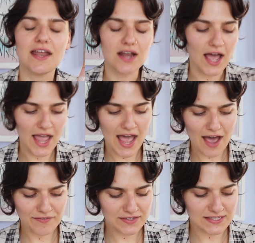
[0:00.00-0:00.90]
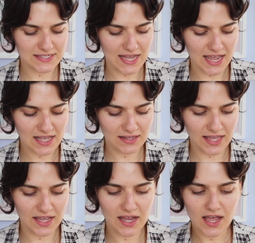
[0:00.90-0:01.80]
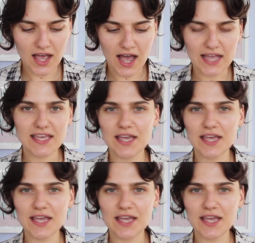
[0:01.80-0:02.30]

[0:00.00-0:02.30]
and I have to say, I